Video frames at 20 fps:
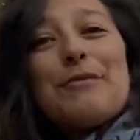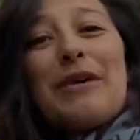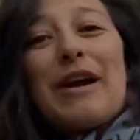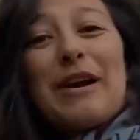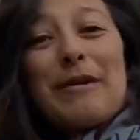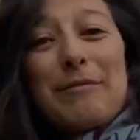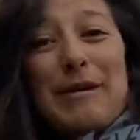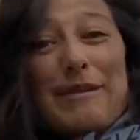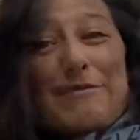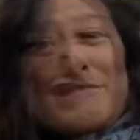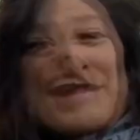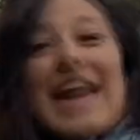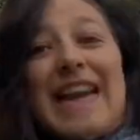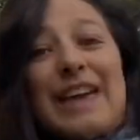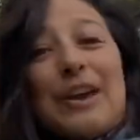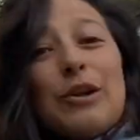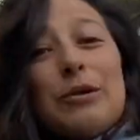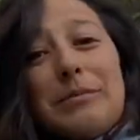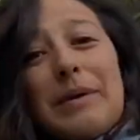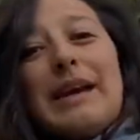Right above me.
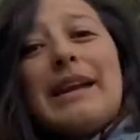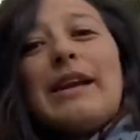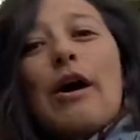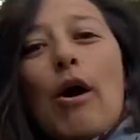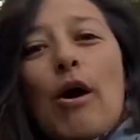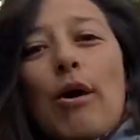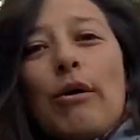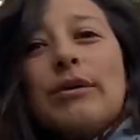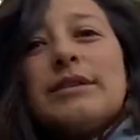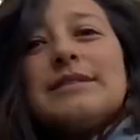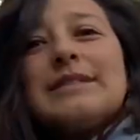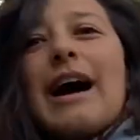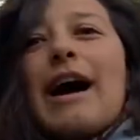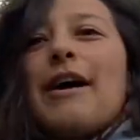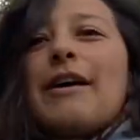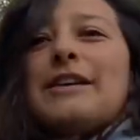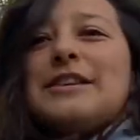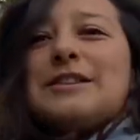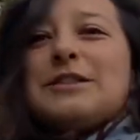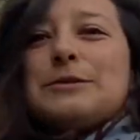Engelmann oaks
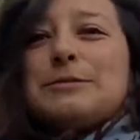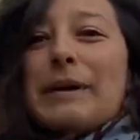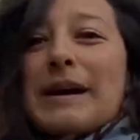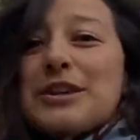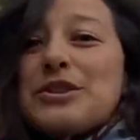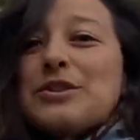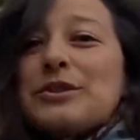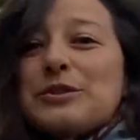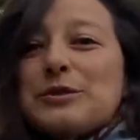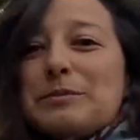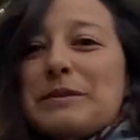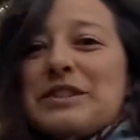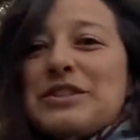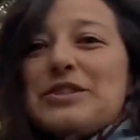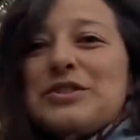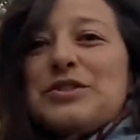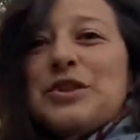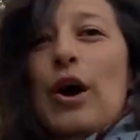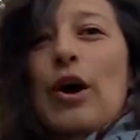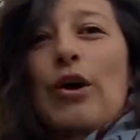are a special
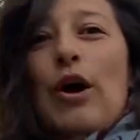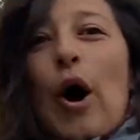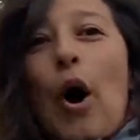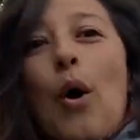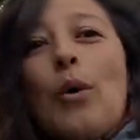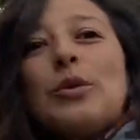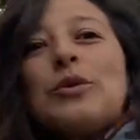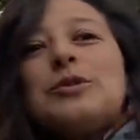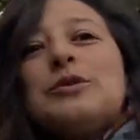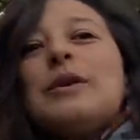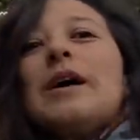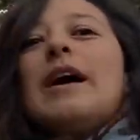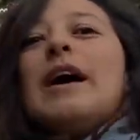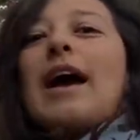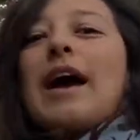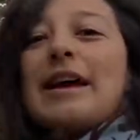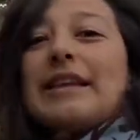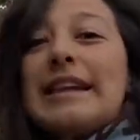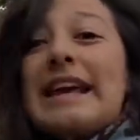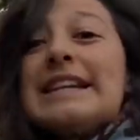species of oaks
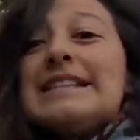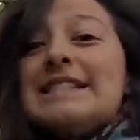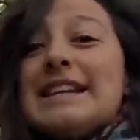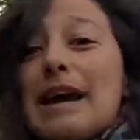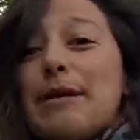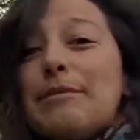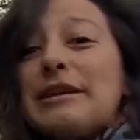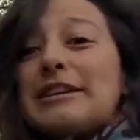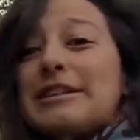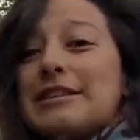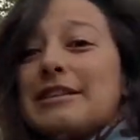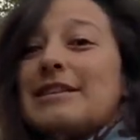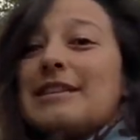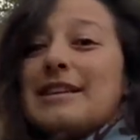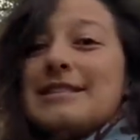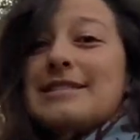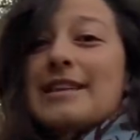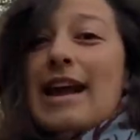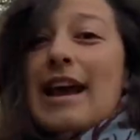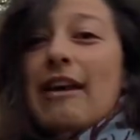endemic to
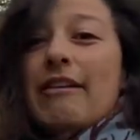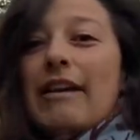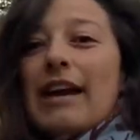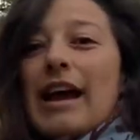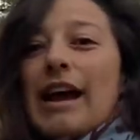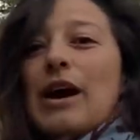this area,